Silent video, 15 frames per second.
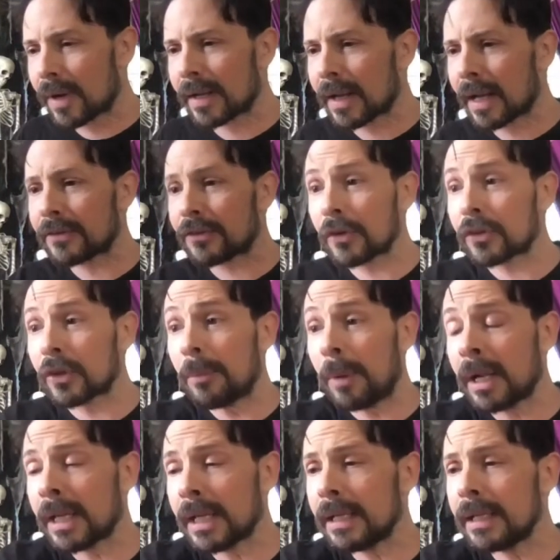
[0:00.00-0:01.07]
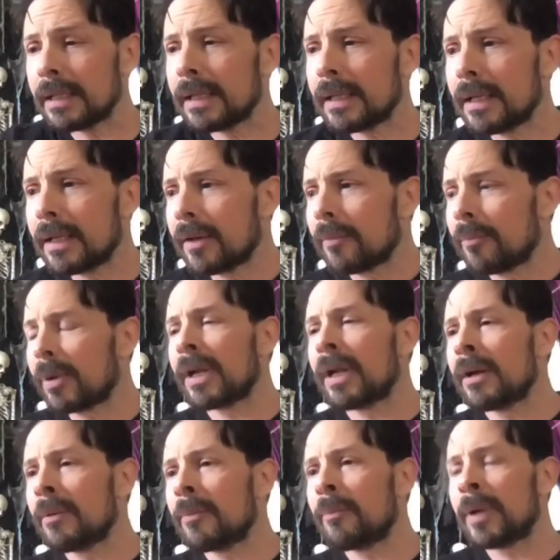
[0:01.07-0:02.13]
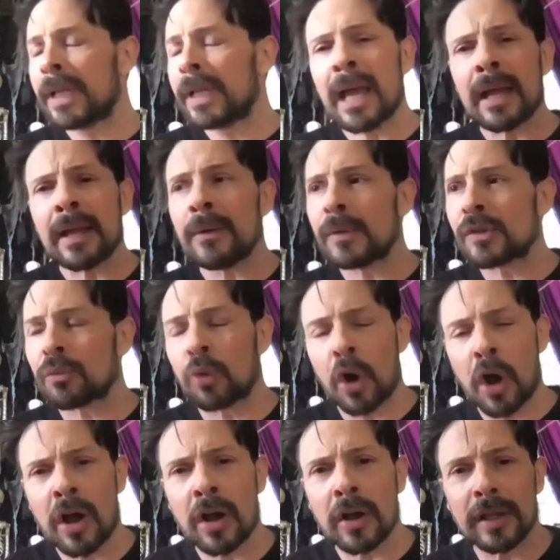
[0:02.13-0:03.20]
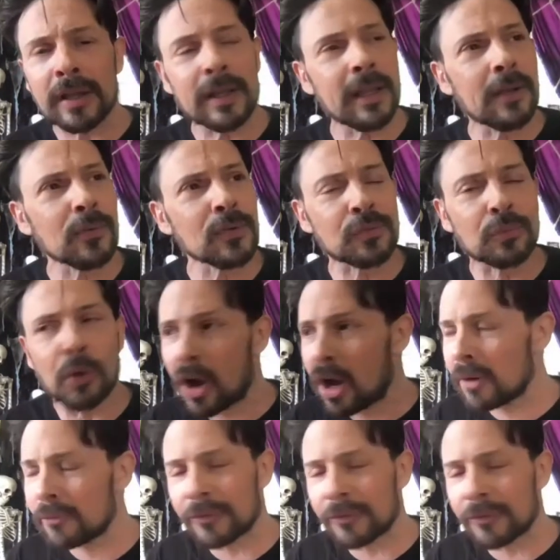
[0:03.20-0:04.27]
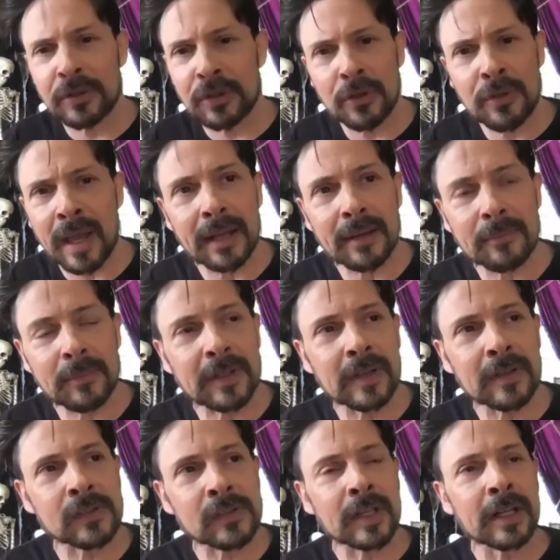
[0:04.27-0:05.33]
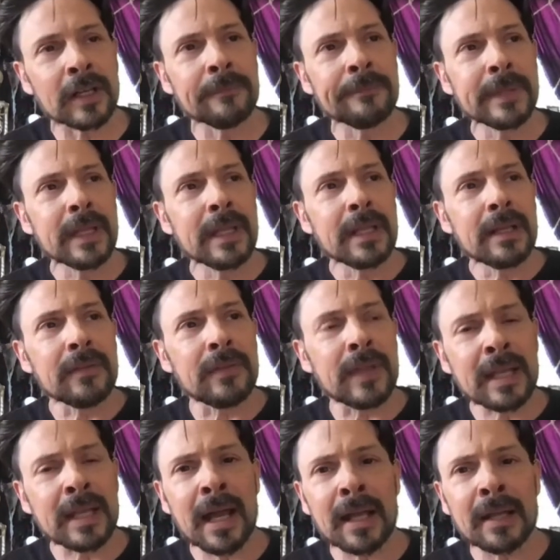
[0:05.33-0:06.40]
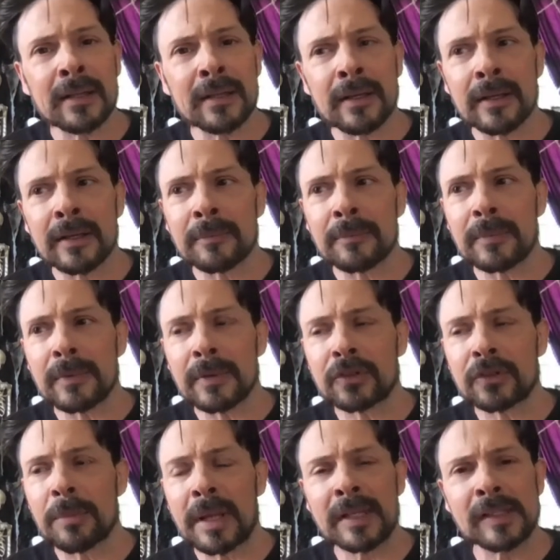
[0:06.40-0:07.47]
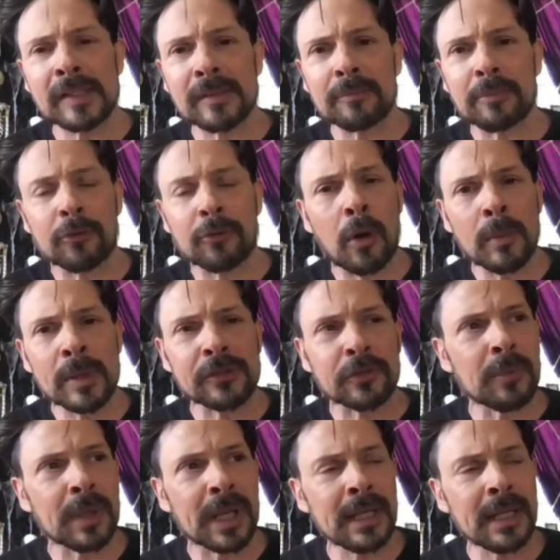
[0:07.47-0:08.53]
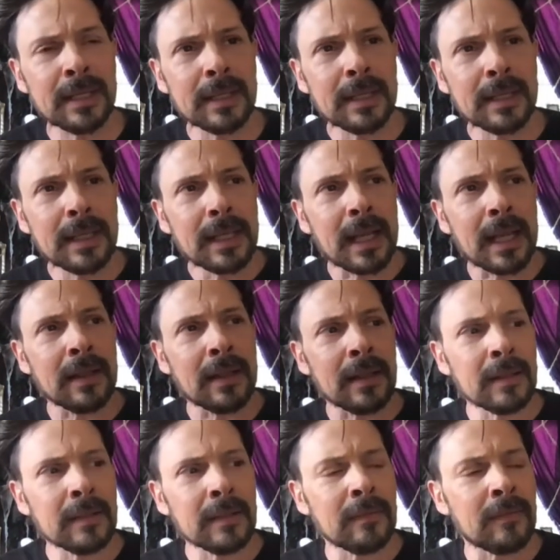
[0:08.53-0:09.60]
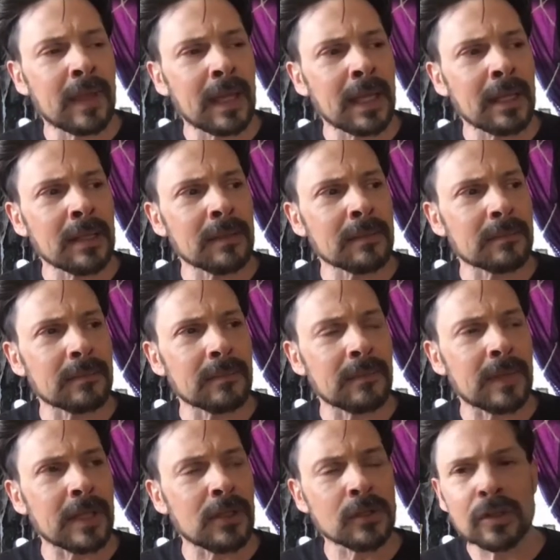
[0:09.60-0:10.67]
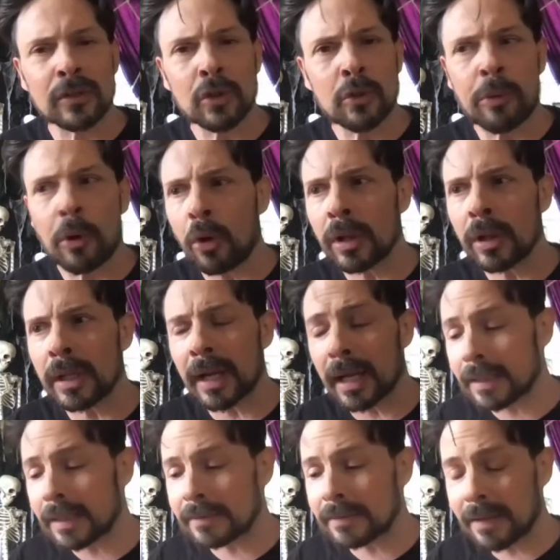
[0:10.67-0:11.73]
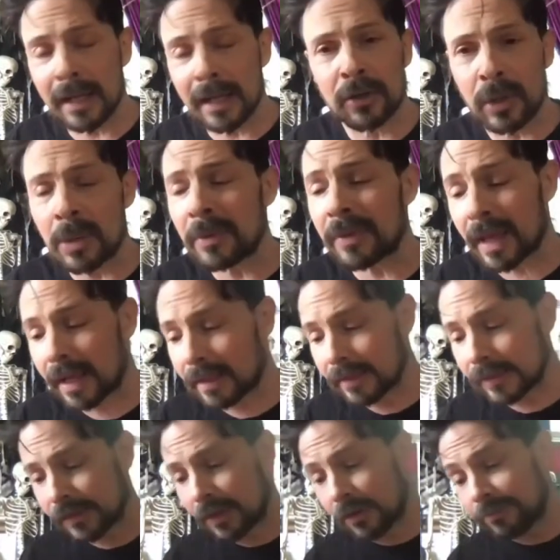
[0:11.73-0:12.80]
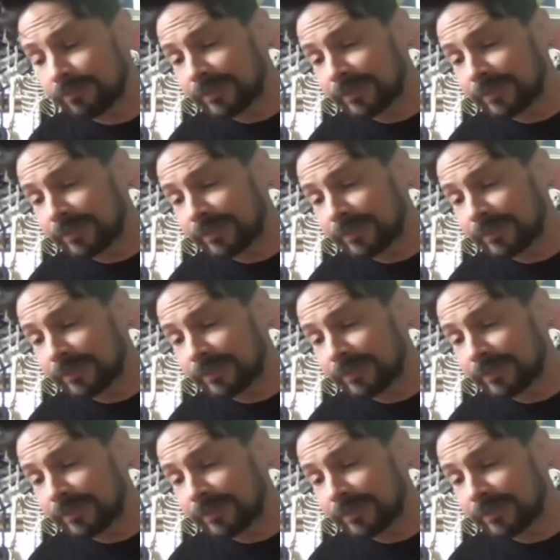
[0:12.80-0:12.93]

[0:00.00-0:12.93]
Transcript: took their money, but yeah, it was wrong. It was wrong for them to do that because they got a tremendous performance from me, and they used a loophole, and I did not agree with that. And so,